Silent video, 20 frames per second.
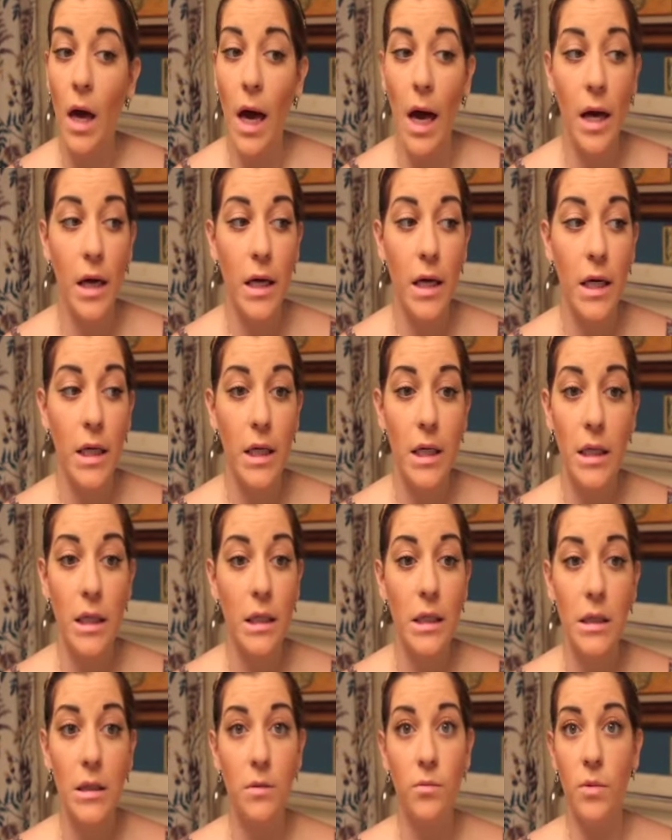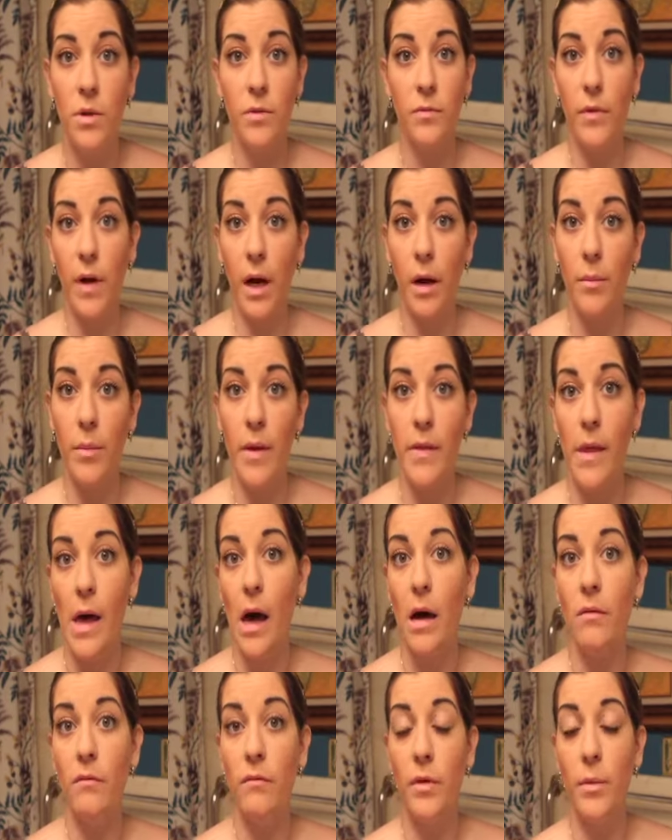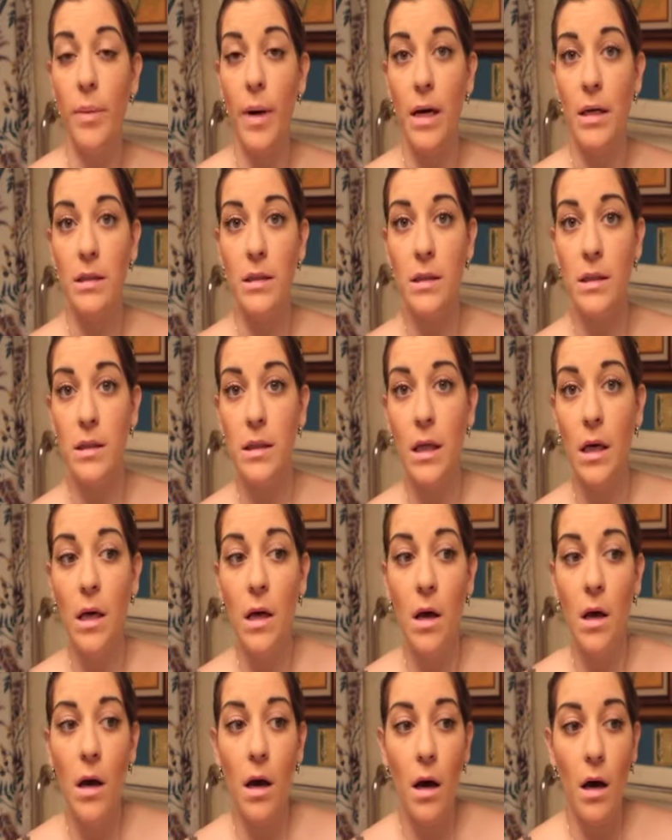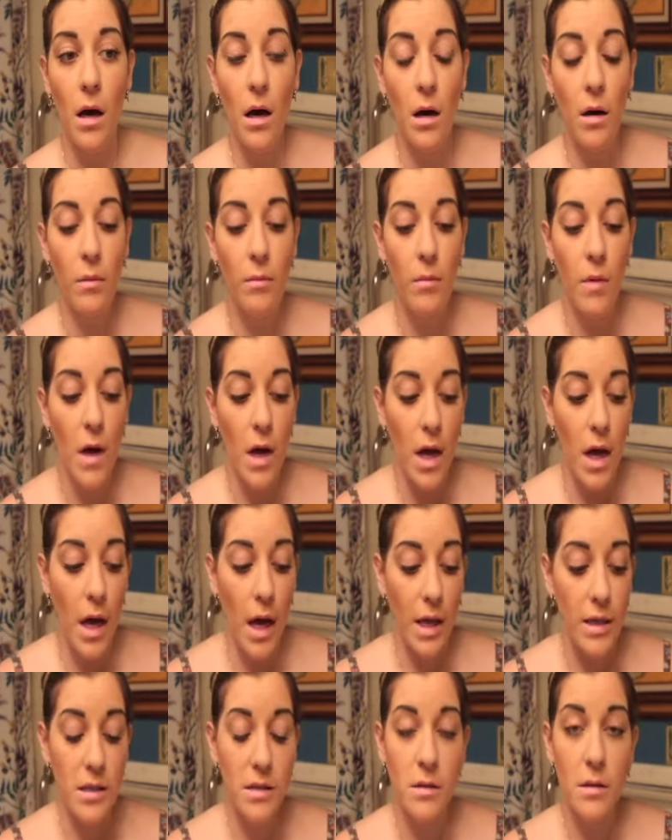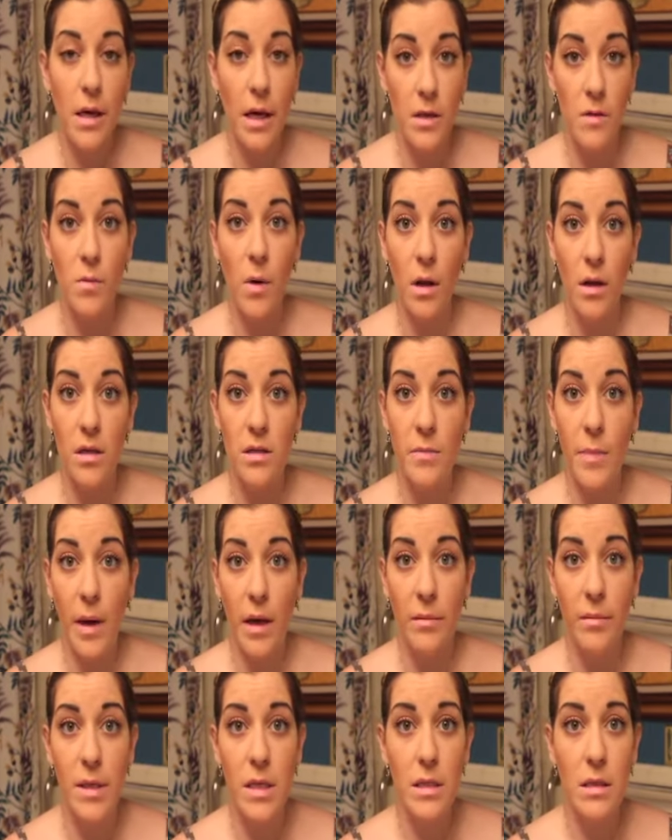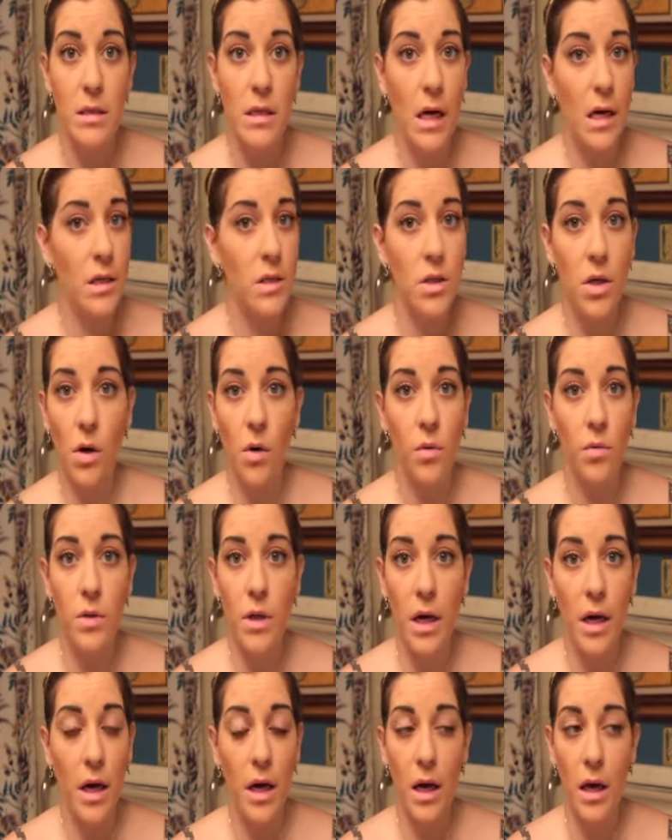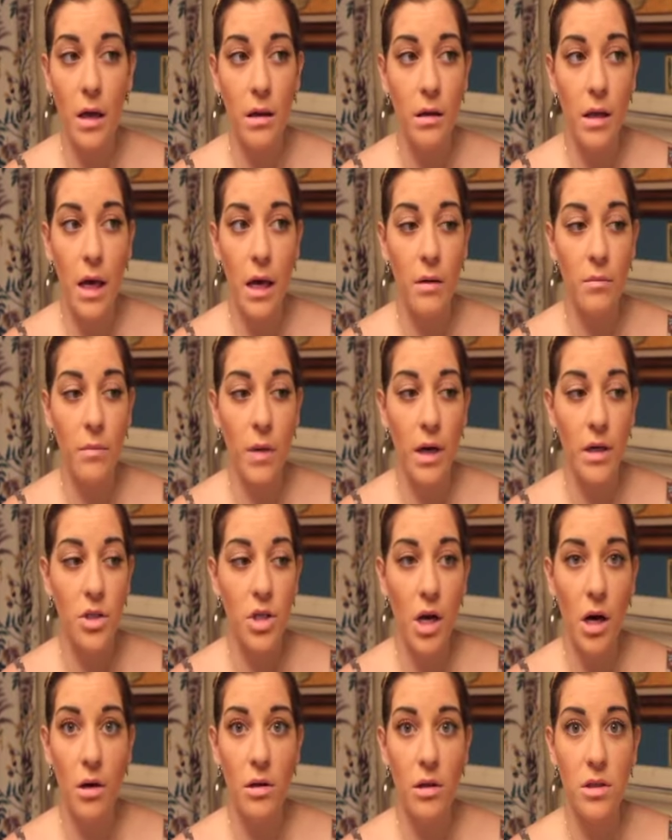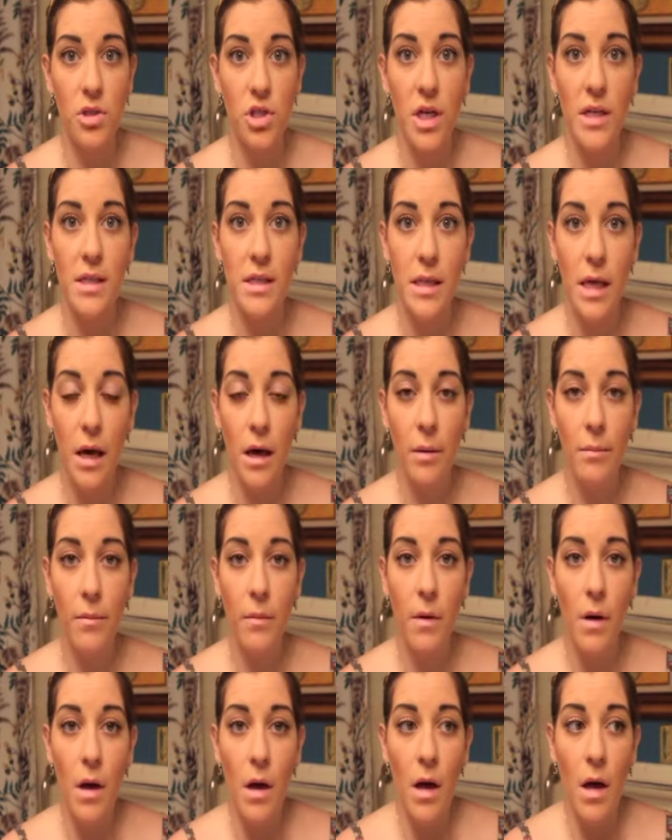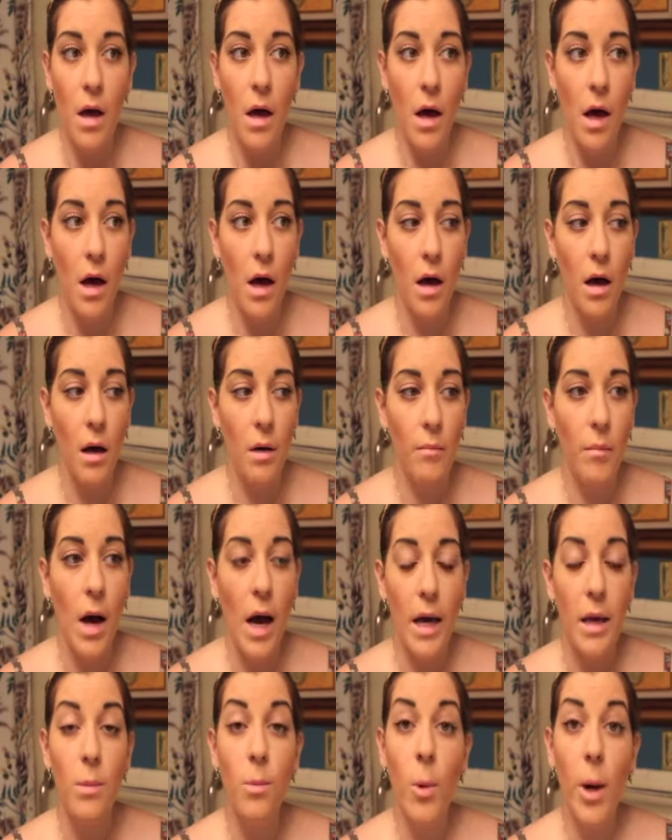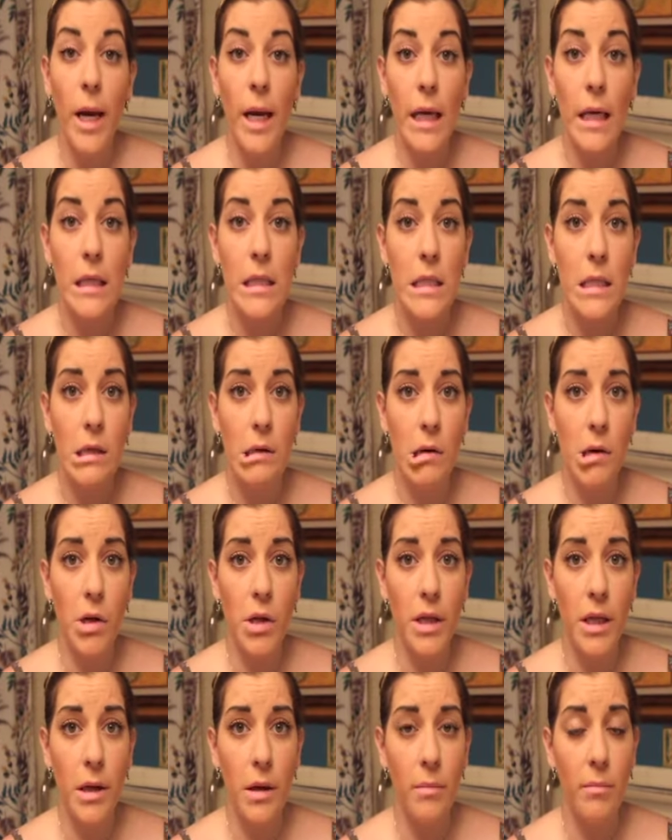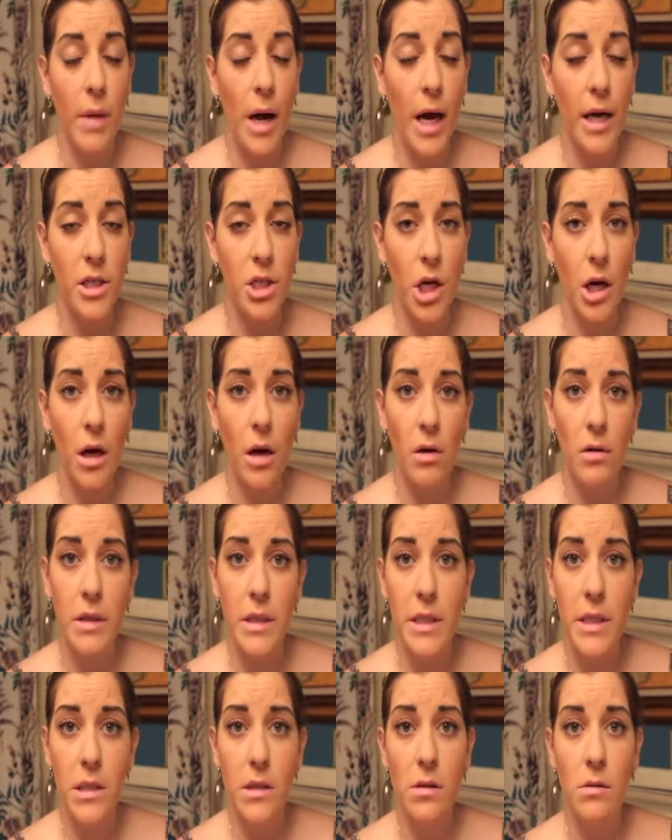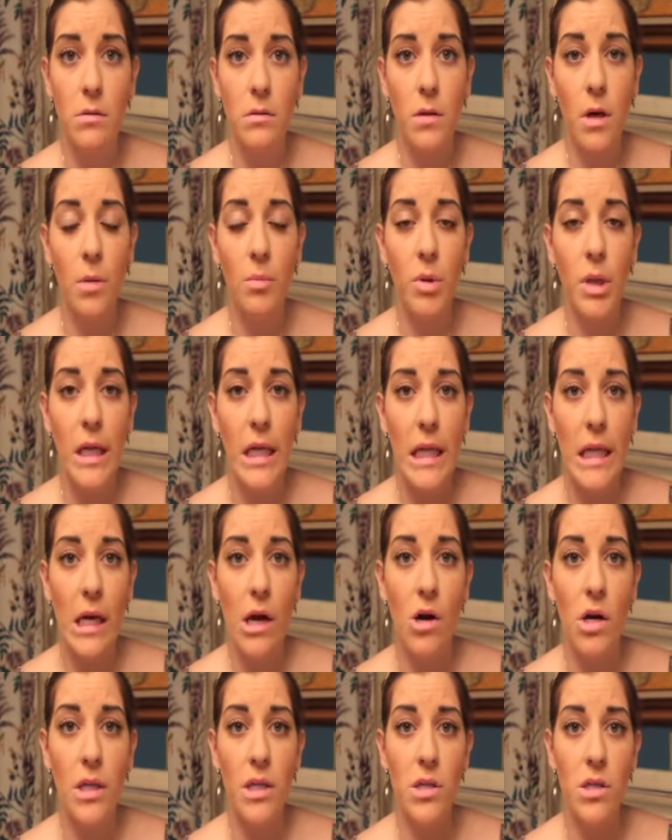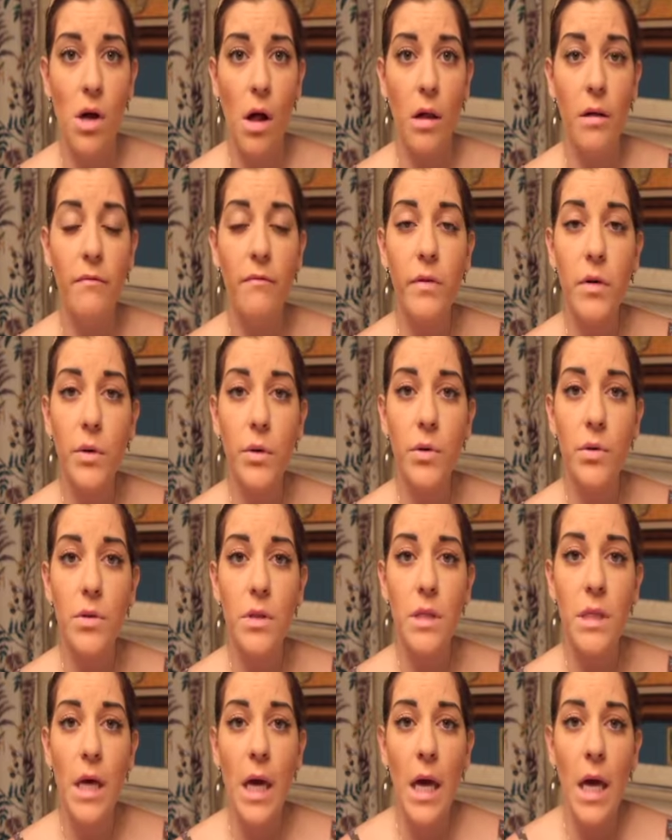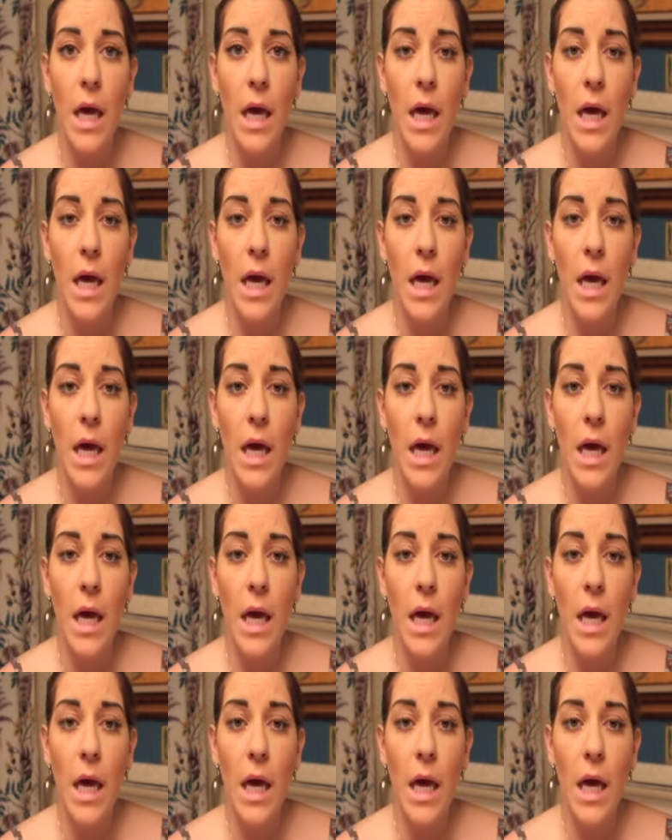I wouldn't recommend that for pets. As well as babies, I don't let my child ingest them. I'm waiting until my child is completely on solid foods